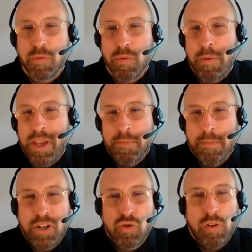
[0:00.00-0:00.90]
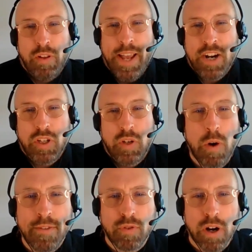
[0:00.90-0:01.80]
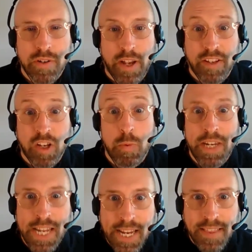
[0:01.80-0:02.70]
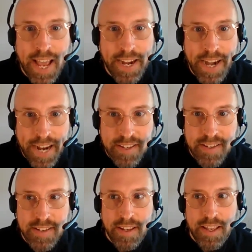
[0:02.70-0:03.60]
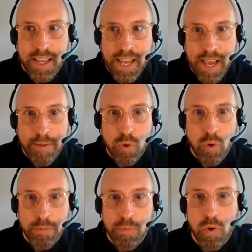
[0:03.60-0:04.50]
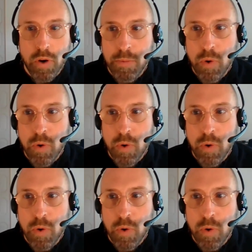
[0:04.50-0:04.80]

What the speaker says: with what we might truly actually want for ourselves, because we need that next hit more and more and